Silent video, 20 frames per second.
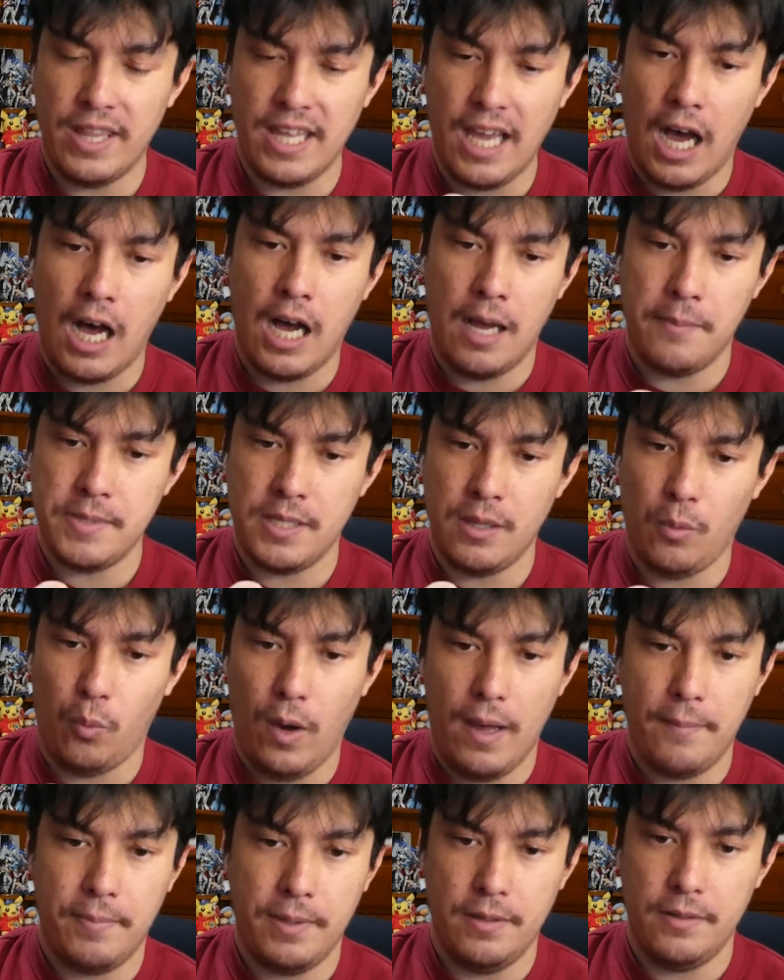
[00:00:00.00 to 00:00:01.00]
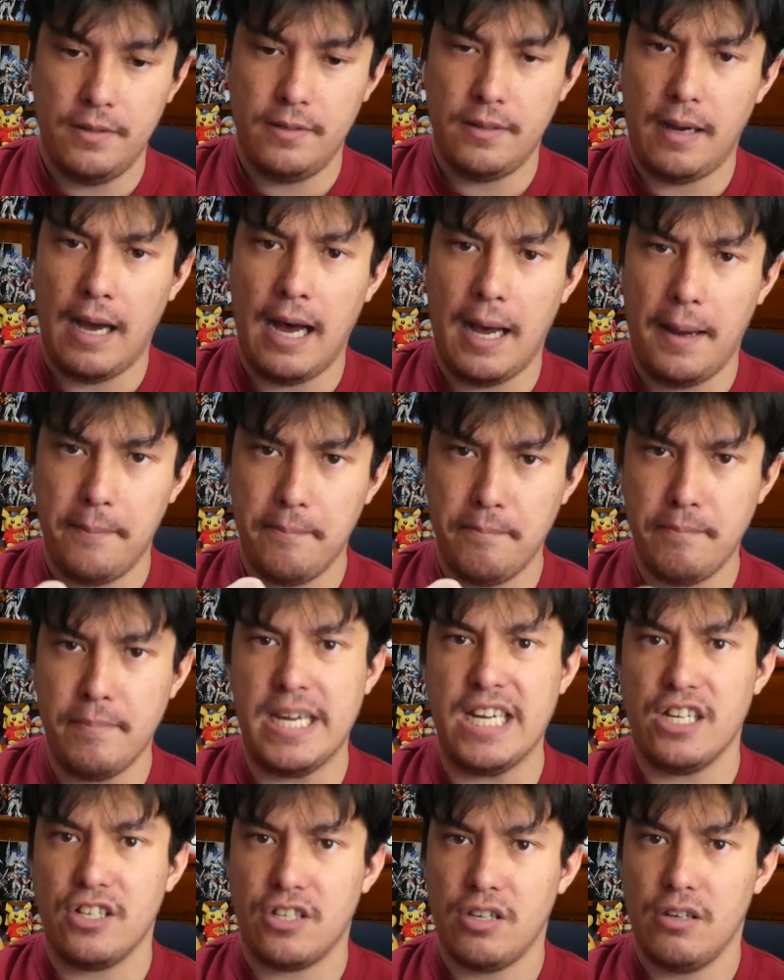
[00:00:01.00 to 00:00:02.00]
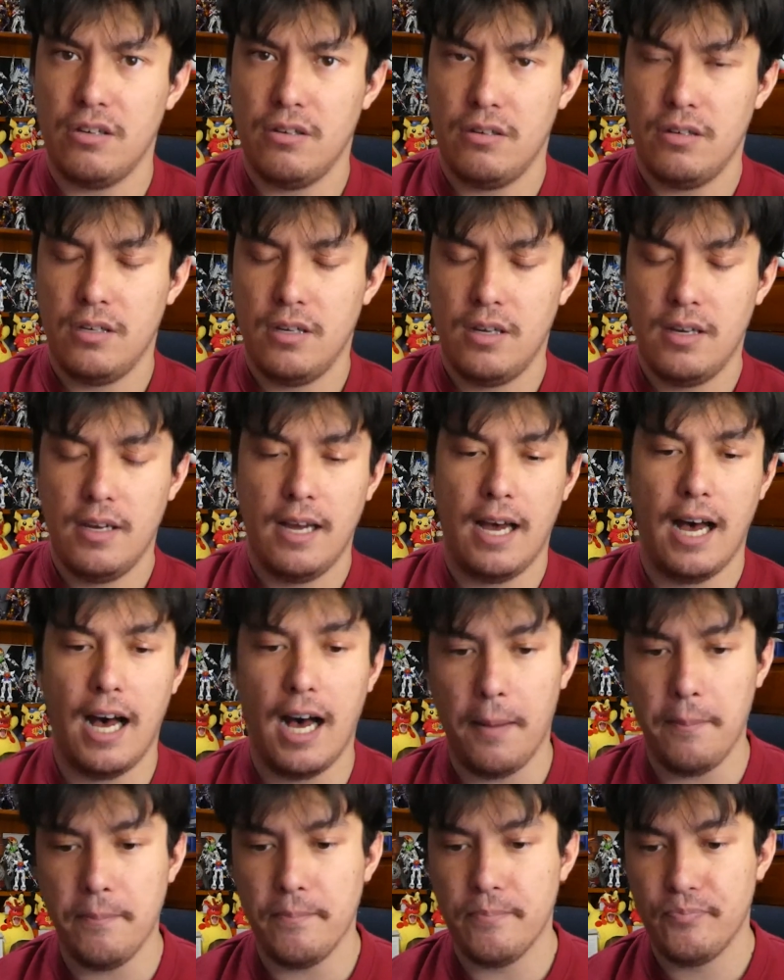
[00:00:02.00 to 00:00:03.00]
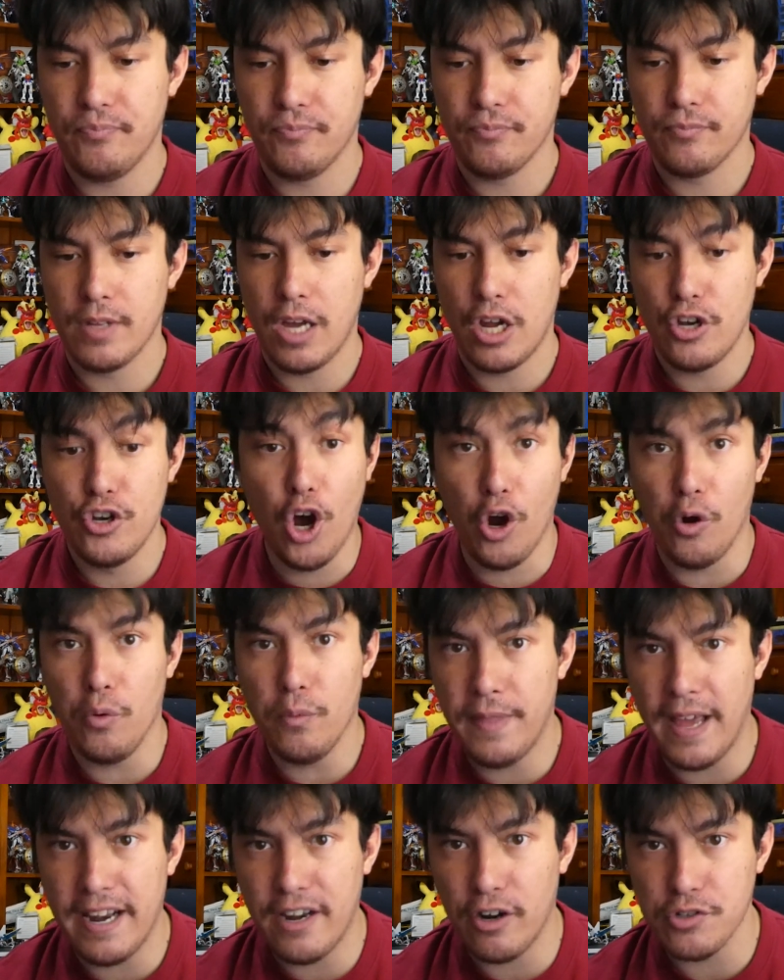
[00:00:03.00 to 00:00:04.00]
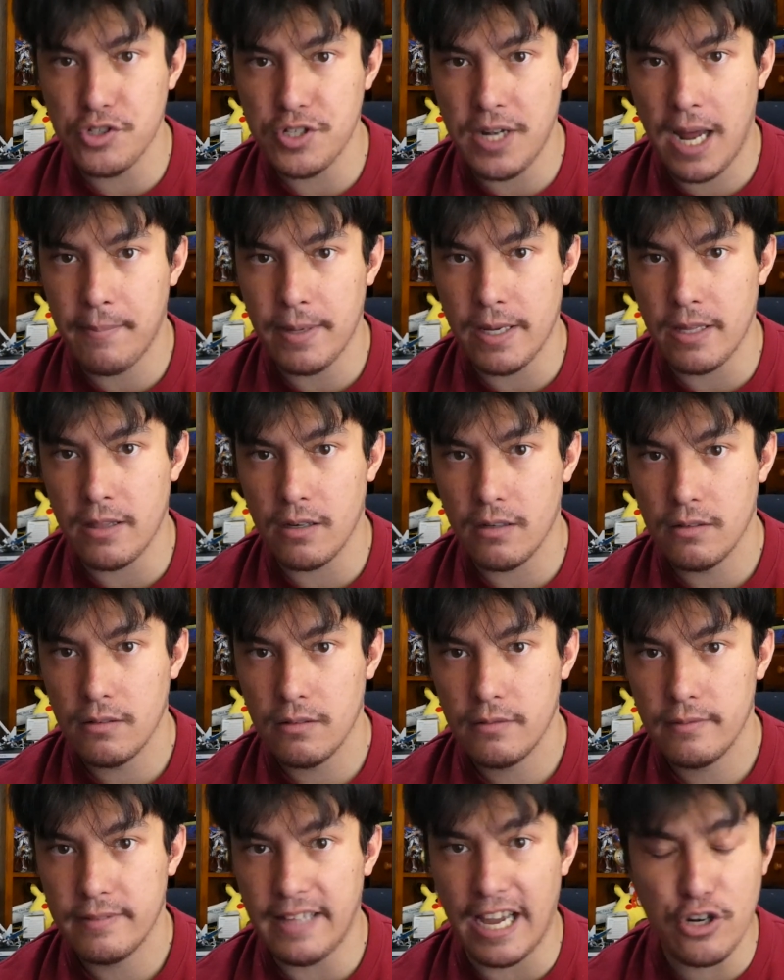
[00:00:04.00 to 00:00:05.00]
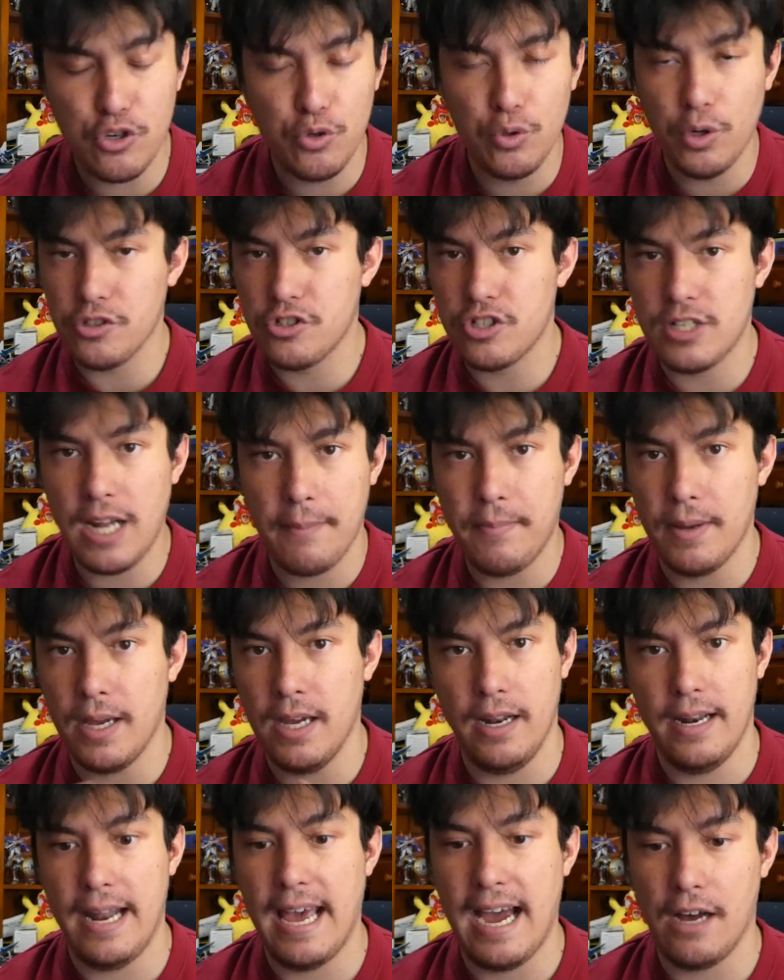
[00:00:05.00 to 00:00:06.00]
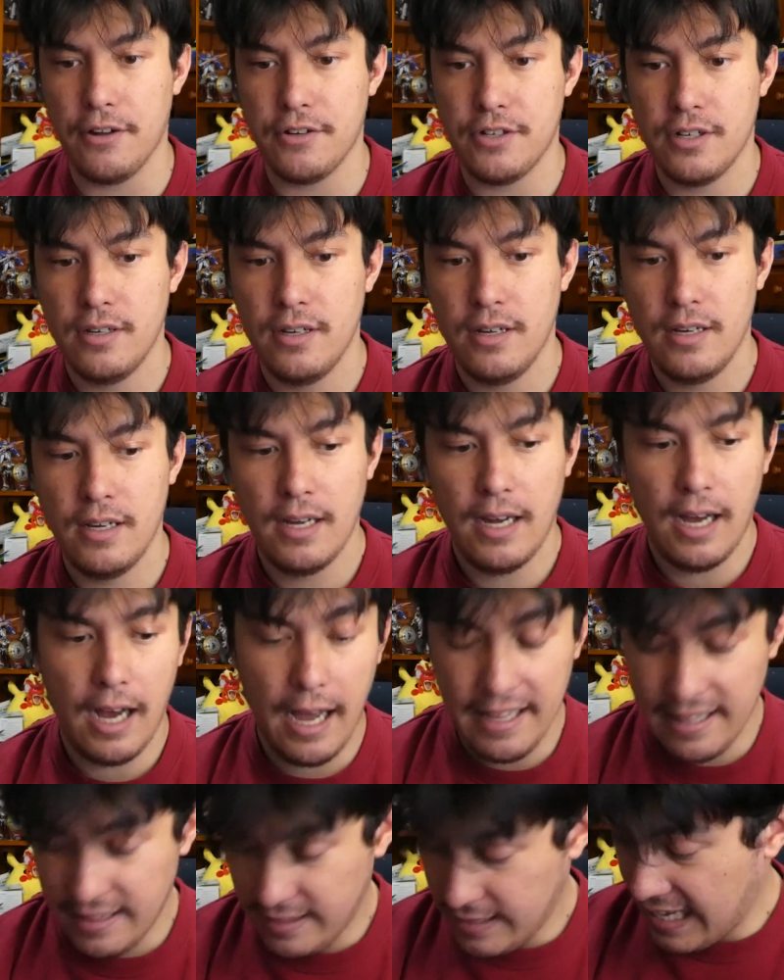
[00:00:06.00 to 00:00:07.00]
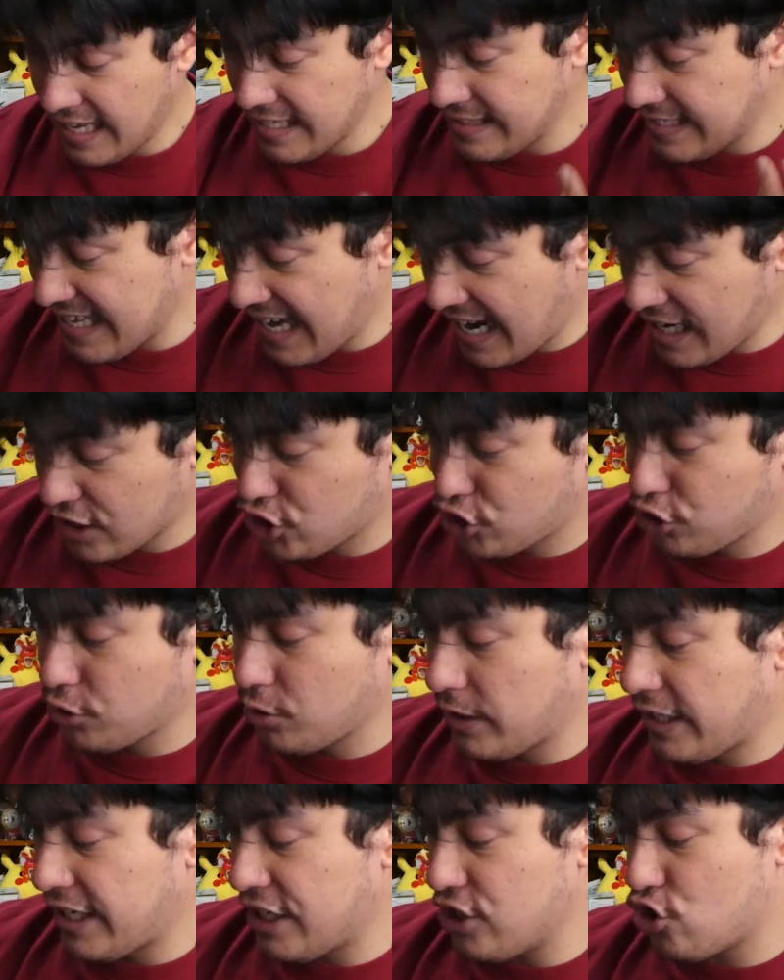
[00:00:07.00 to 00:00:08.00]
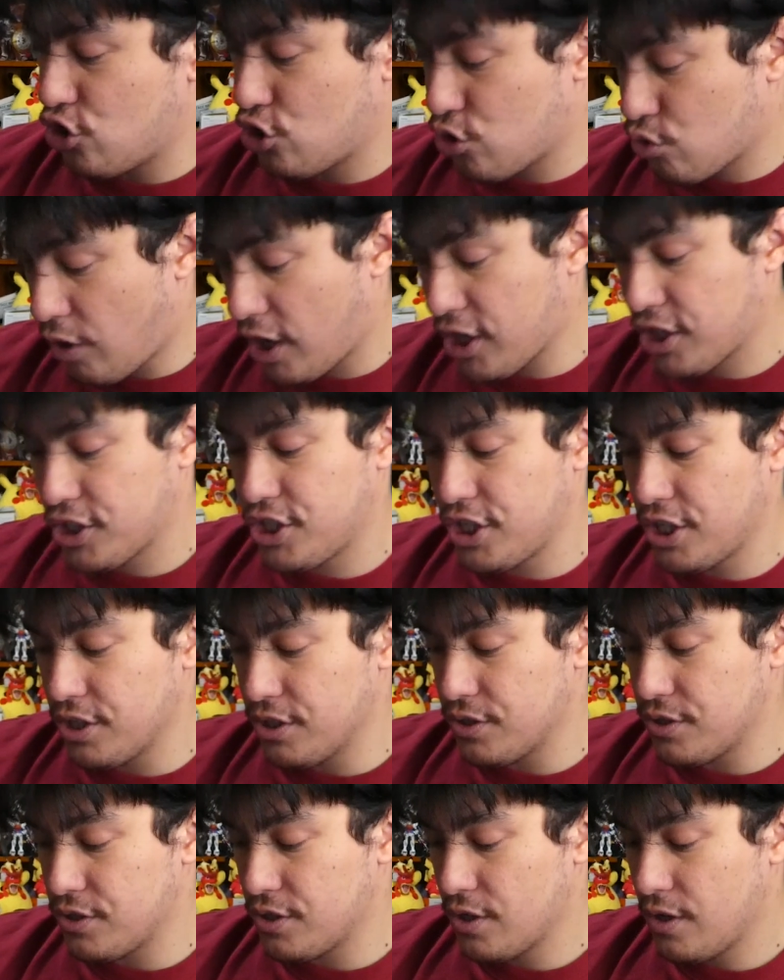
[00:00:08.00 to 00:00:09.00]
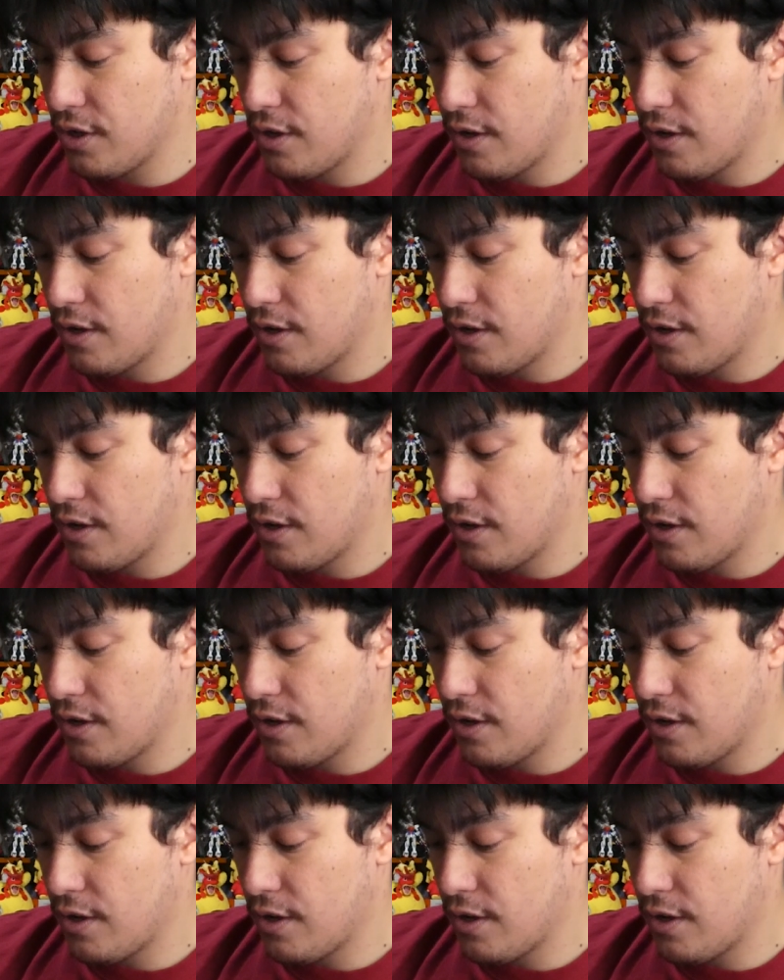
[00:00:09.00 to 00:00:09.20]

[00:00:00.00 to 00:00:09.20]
arms and the weapon meet. No, they don't snap either. They do not snap in and out. In the actual instructions